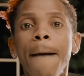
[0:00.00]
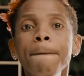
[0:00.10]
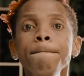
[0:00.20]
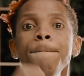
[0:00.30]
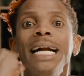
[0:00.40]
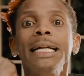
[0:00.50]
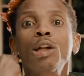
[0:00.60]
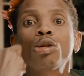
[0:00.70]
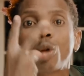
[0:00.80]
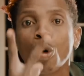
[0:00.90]
Number
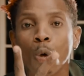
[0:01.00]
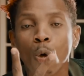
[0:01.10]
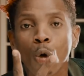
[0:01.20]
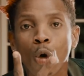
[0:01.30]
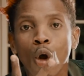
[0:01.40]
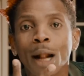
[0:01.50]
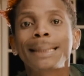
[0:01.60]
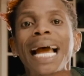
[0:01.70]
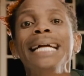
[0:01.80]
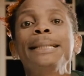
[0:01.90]
two,
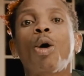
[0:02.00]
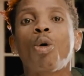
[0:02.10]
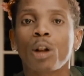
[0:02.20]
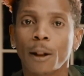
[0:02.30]
title.